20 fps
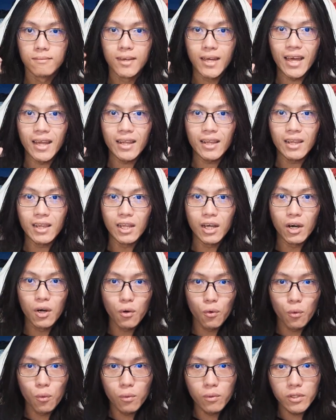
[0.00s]

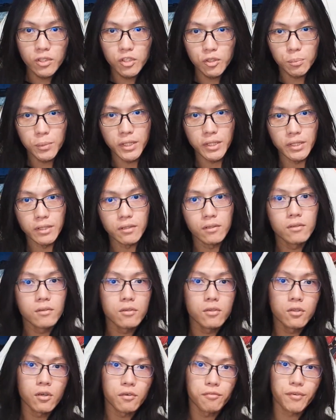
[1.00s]
Hello, it's me,
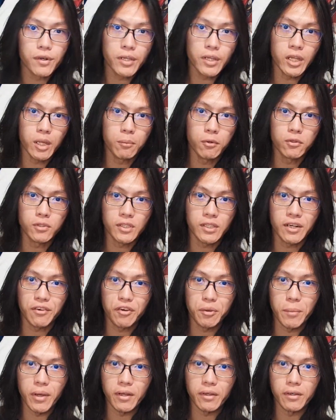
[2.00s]
your friendly neighborhood
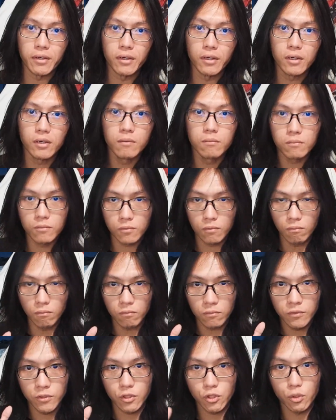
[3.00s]
salaryman here.
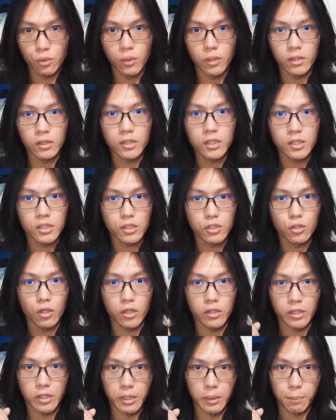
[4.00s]
So this is not
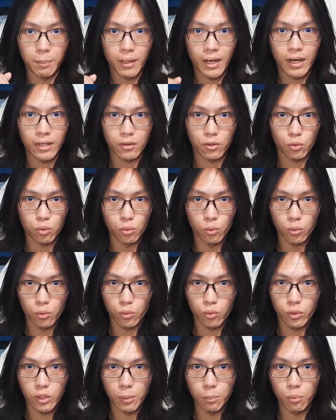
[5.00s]
the part 2 to
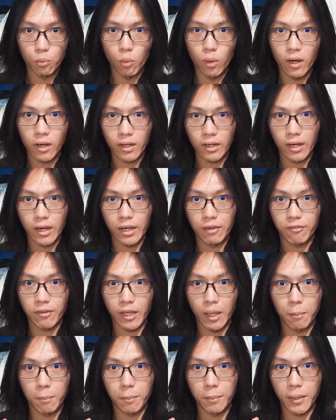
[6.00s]
the Blue Archive
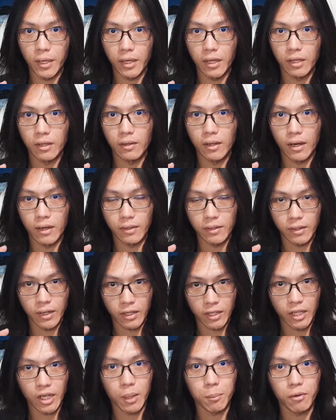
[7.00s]
campaign in
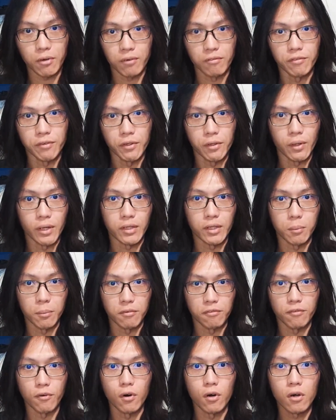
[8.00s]
Akihabara video I did
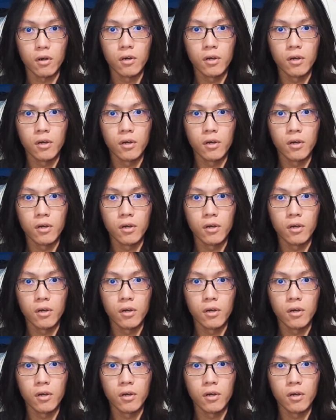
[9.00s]
before.